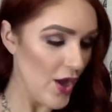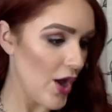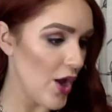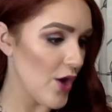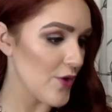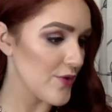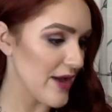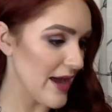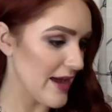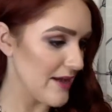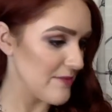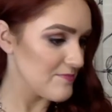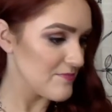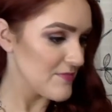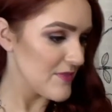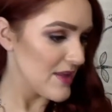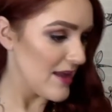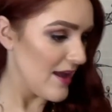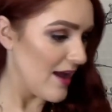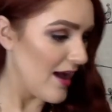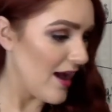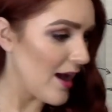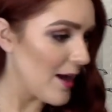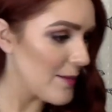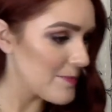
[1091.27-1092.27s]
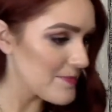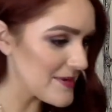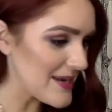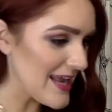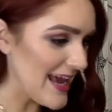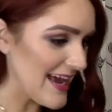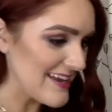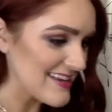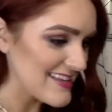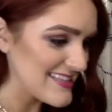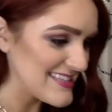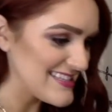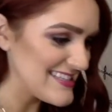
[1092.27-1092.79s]
Okay, up
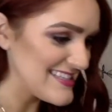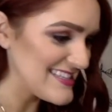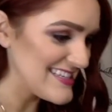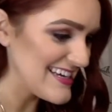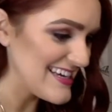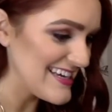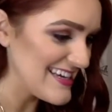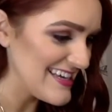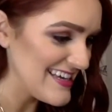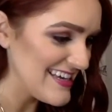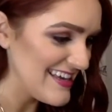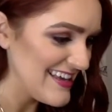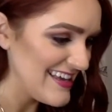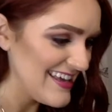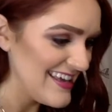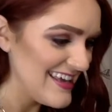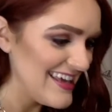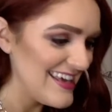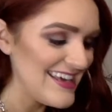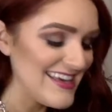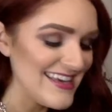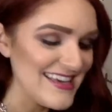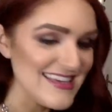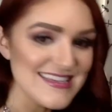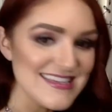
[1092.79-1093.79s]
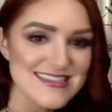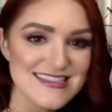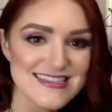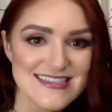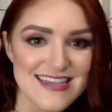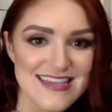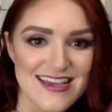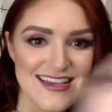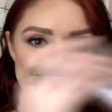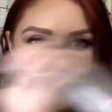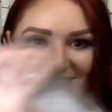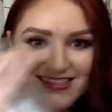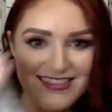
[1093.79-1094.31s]
next is
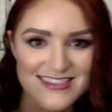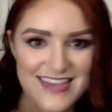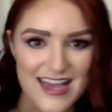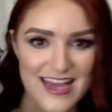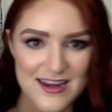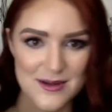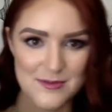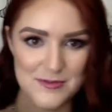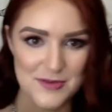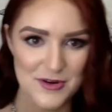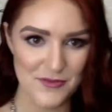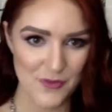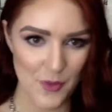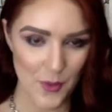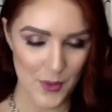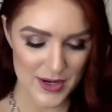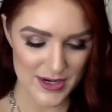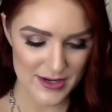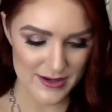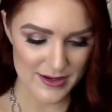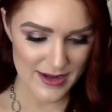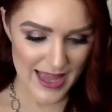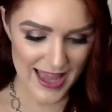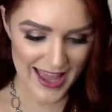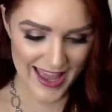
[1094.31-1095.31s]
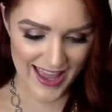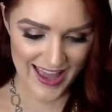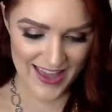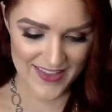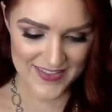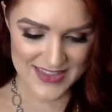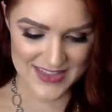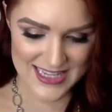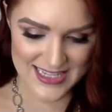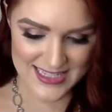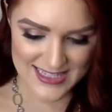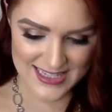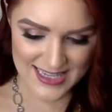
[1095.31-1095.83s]
set number four,
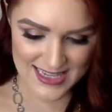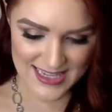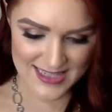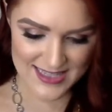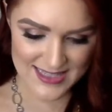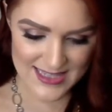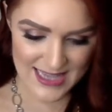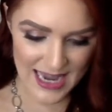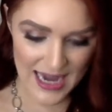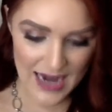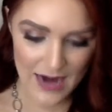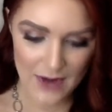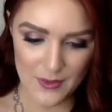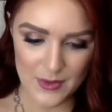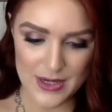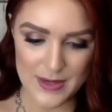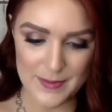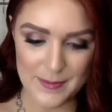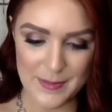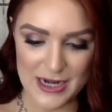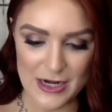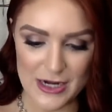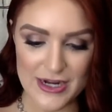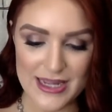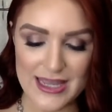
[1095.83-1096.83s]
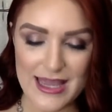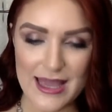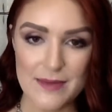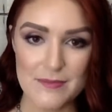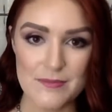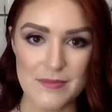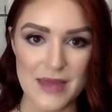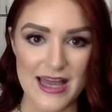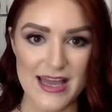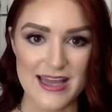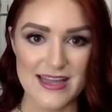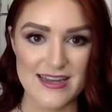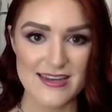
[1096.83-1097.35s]
and this is our Mary Kay
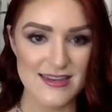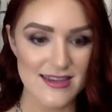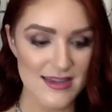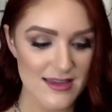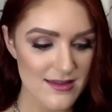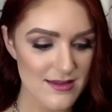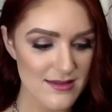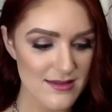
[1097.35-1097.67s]
Men